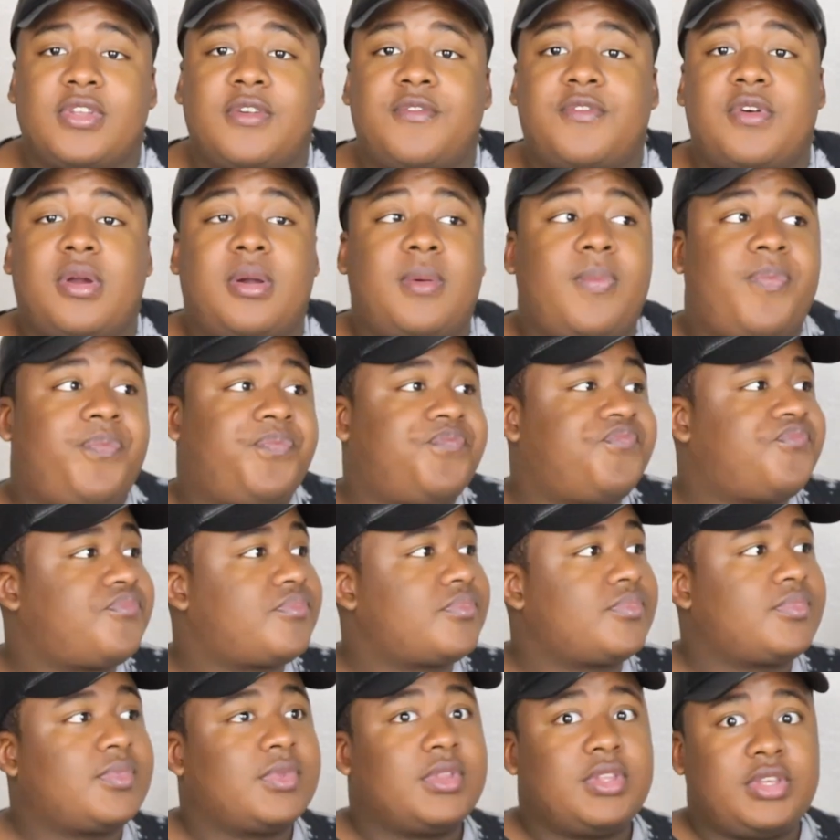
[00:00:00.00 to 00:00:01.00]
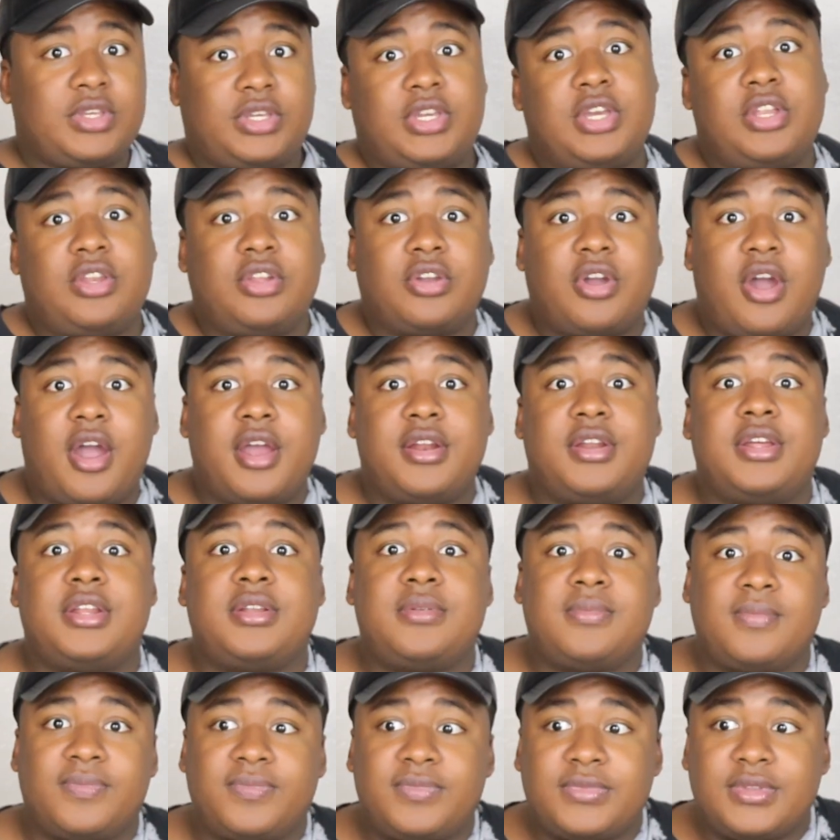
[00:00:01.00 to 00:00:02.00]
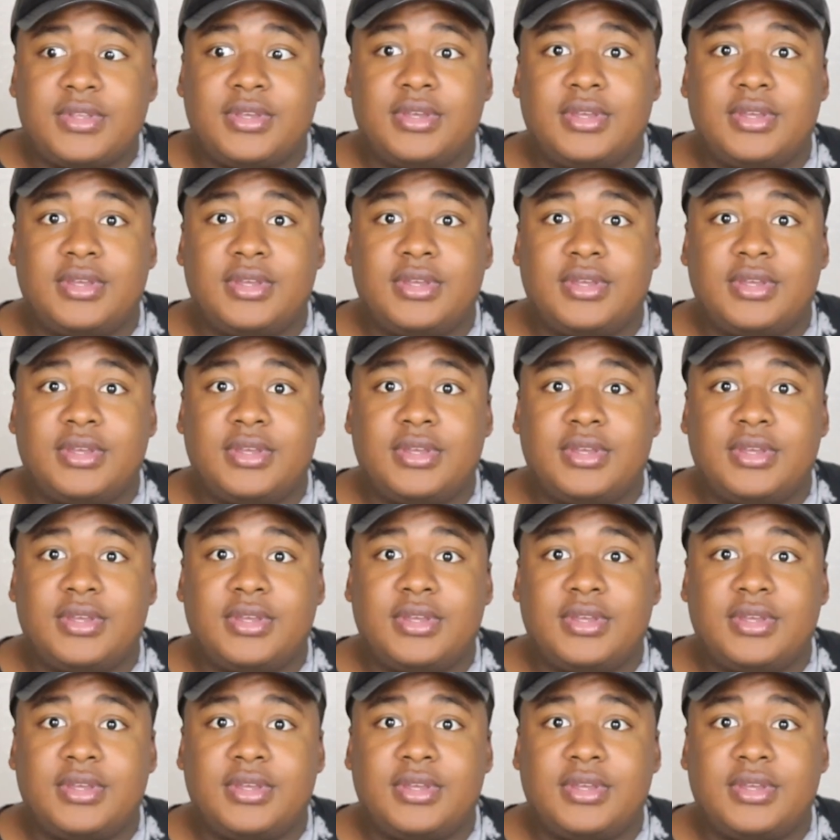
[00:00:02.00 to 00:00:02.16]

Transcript: From kindergarten